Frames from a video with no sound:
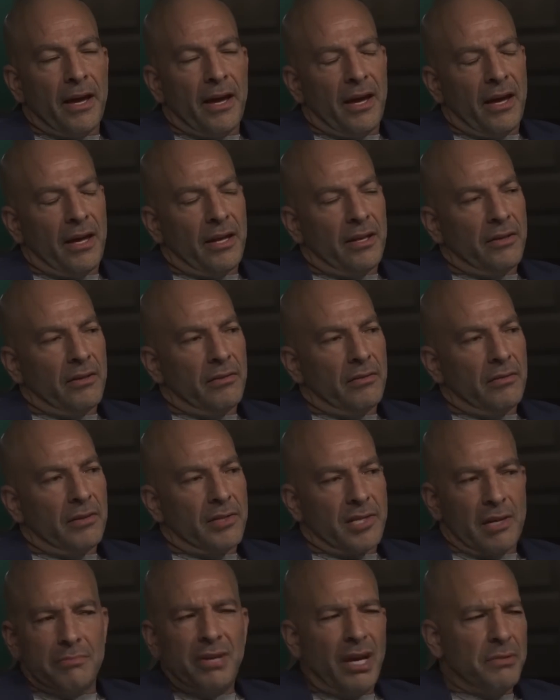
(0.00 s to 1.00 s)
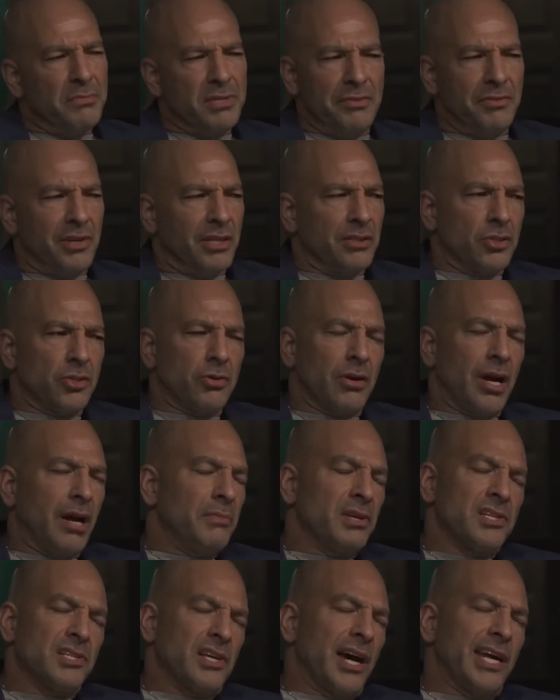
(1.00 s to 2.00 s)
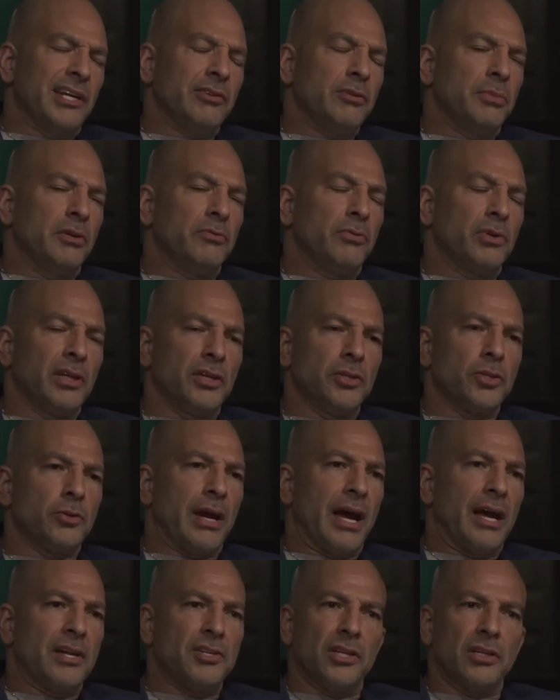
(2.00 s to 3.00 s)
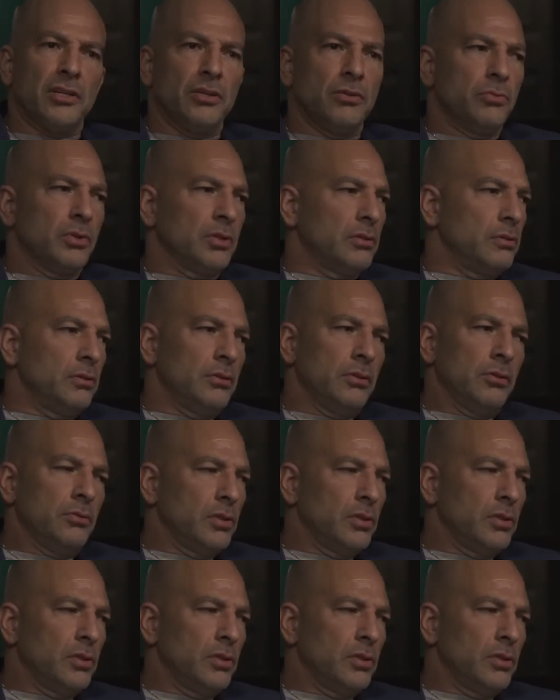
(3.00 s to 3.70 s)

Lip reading: And sometimes even on the trauma side, it would be really tragic. You would